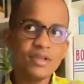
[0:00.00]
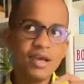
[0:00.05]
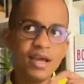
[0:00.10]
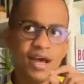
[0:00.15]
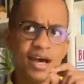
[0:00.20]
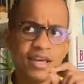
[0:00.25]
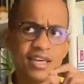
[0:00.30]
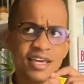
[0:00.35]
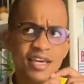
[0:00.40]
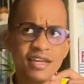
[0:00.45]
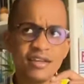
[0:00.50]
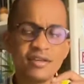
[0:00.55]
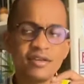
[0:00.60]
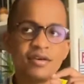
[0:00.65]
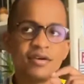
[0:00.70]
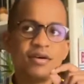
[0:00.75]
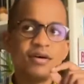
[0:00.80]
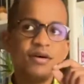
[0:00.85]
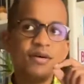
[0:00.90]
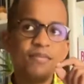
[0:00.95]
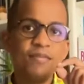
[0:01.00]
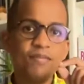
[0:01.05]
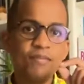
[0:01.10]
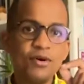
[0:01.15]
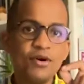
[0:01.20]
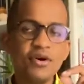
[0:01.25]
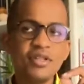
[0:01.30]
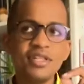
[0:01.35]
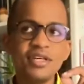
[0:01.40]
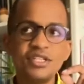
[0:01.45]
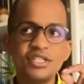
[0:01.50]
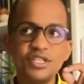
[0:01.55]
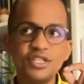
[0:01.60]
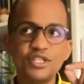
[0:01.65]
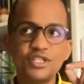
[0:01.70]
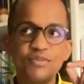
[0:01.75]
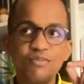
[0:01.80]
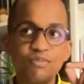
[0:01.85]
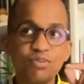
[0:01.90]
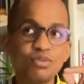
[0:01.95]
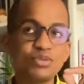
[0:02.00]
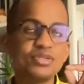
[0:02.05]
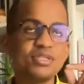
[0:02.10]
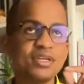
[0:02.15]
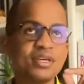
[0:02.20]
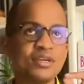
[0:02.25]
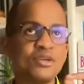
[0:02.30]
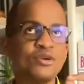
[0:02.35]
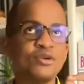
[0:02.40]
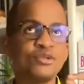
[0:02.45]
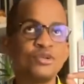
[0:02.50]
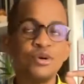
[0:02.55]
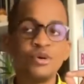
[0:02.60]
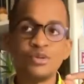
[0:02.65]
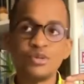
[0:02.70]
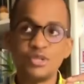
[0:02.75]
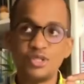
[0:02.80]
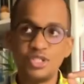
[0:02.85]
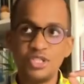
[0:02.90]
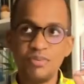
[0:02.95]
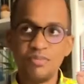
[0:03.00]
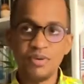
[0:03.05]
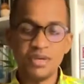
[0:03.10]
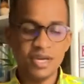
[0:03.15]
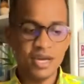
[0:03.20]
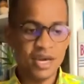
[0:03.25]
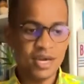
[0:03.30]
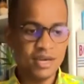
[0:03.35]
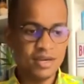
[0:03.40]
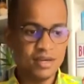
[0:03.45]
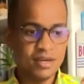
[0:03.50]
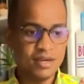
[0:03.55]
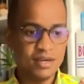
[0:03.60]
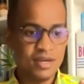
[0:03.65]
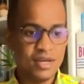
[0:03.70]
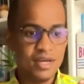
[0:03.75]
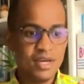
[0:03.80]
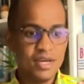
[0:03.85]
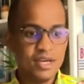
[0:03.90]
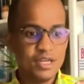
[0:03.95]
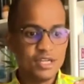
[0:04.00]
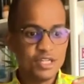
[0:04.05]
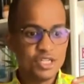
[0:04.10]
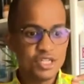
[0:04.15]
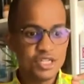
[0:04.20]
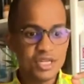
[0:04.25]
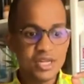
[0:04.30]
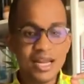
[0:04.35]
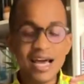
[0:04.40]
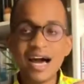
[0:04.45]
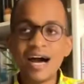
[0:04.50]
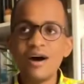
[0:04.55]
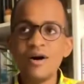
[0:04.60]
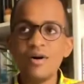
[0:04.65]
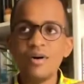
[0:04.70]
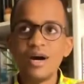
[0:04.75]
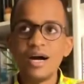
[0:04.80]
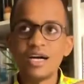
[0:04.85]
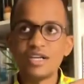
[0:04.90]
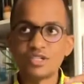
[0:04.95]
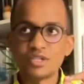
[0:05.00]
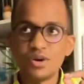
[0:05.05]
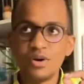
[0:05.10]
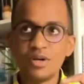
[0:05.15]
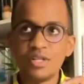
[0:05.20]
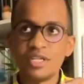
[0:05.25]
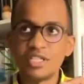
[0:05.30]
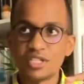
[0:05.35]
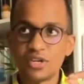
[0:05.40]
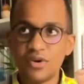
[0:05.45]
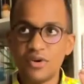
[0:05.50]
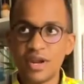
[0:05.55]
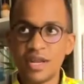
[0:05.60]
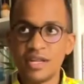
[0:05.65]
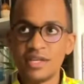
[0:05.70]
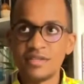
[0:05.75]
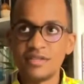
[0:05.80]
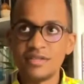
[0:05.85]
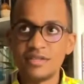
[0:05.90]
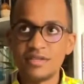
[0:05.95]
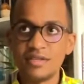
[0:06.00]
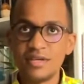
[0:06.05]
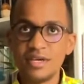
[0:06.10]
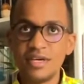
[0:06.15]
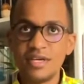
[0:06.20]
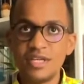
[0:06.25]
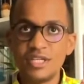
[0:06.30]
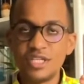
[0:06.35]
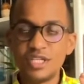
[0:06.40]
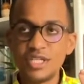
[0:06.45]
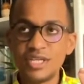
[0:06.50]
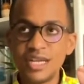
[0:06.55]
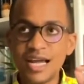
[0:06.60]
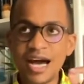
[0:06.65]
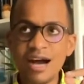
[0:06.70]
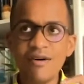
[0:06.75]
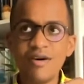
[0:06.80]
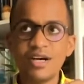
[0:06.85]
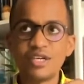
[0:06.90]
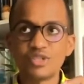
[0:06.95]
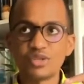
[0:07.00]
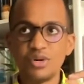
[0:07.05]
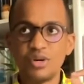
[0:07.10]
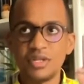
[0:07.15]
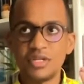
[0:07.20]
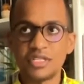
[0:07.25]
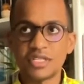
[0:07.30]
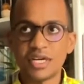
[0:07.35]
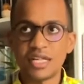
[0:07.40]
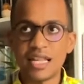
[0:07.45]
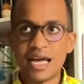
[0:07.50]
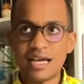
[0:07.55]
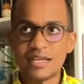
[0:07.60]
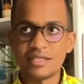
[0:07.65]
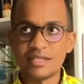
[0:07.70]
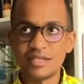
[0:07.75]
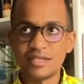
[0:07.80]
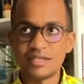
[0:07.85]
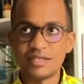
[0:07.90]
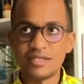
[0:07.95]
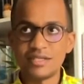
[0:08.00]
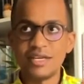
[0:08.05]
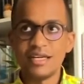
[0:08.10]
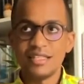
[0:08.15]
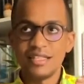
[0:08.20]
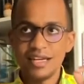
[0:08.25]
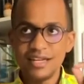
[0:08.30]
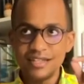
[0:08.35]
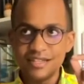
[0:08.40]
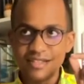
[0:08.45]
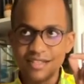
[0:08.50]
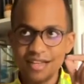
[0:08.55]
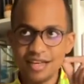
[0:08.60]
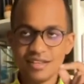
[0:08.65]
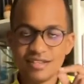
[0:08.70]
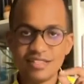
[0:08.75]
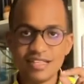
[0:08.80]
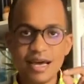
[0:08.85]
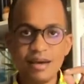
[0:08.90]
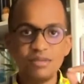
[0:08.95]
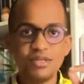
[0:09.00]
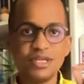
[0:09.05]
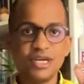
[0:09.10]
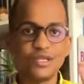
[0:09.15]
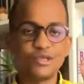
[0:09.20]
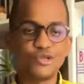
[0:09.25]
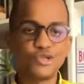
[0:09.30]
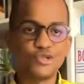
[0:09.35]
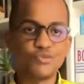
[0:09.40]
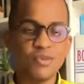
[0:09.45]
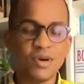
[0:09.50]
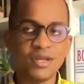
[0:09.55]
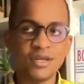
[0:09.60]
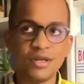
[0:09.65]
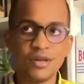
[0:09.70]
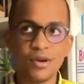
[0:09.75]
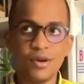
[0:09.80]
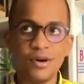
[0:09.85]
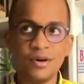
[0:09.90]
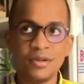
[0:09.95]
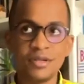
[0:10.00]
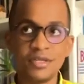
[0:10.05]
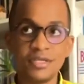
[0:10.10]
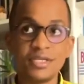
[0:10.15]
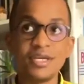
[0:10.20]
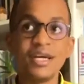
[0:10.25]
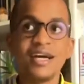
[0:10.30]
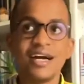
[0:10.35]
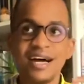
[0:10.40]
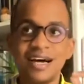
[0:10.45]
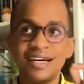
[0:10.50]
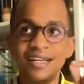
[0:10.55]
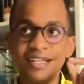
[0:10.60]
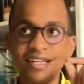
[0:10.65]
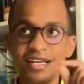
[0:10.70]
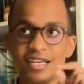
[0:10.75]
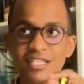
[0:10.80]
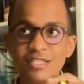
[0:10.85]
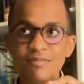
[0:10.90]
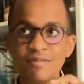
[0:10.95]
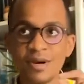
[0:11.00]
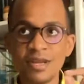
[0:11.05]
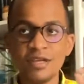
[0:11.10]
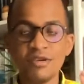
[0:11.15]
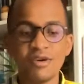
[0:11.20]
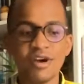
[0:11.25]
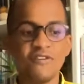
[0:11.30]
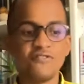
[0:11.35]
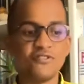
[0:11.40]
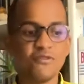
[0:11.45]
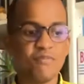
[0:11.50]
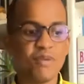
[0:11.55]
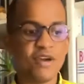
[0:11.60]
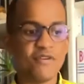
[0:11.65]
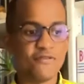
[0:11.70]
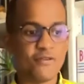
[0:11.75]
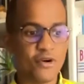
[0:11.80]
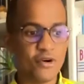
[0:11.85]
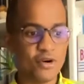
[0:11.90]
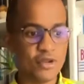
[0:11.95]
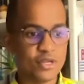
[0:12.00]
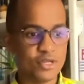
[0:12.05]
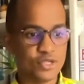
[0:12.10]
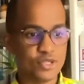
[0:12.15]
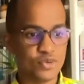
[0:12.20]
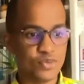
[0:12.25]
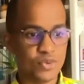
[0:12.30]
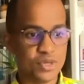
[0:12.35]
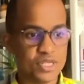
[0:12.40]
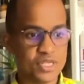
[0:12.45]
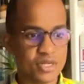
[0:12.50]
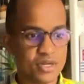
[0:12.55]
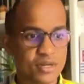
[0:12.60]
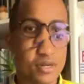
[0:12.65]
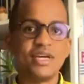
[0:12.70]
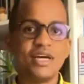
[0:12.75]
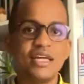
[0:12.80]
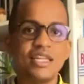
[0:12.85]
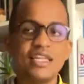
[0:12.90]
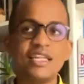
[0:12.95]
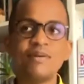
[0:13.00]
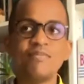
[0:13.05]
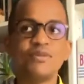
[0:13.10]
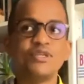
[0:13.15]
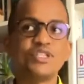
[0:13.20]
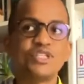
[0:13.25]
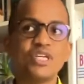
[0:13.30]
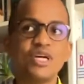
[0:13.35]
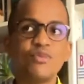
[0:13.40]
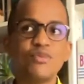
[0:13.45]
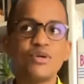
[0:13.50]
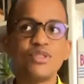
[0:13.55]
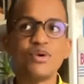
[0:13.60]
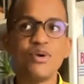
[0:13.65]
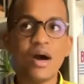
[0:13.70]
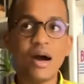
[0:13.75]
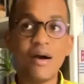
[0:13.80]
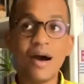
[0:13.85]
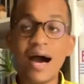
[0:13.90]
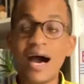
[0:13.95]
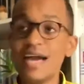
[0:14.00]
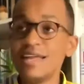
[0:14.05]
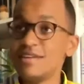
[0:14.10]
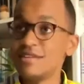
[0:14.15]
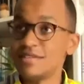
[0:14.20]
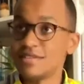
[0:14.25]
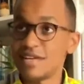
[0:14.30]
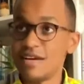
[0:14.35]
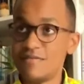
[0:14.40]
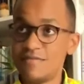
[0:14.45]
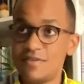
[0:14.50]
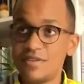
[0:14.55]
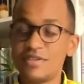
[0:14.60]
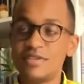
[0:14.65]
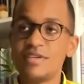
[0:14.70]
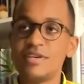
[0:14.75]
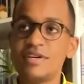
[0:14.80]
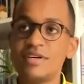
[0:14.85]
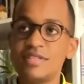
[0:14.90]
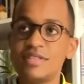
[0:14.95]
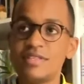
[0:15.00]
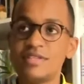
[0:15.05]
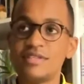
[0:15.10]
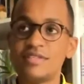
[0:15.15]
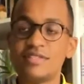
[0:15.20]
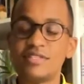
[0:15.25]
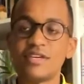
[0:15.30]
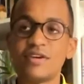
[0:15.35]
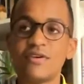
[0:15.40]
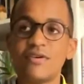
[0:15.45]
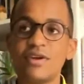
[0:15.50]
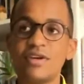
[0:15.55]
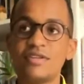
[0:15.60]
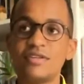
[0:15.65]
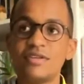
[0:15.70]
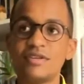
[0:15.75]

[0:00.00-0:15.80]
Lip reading: Again, more than just boosting your daughter's GPA, she now has college credits. She now has college classes. That is less time she has to spend in college and less money you have to pay for college tuition. Let me share with you how I discovered this secret.